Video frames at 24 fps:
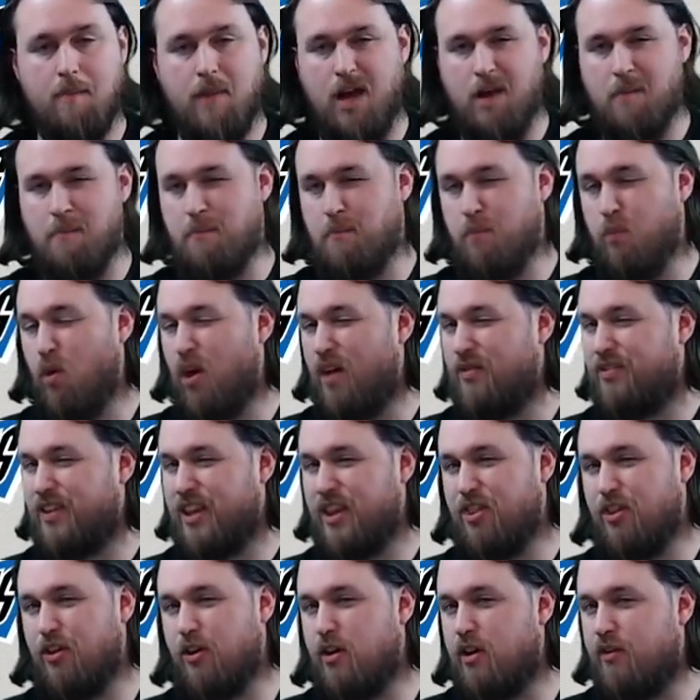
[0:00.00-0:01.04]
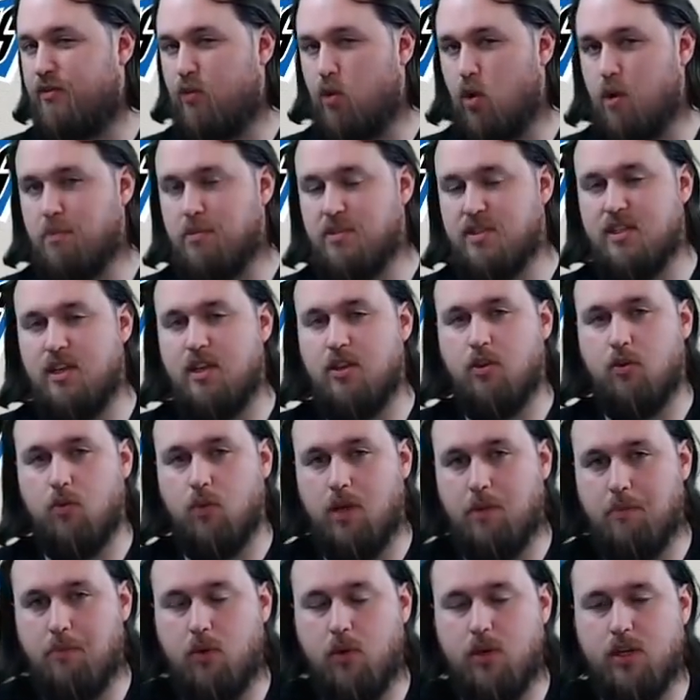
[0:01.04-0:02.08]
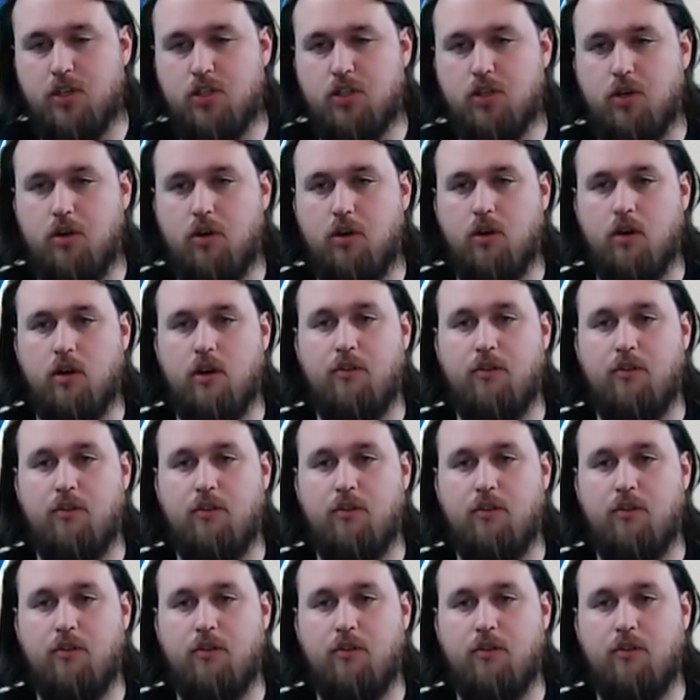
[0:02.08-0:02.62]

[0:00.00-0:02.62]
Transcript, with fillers: a roughly 34% three point shooter,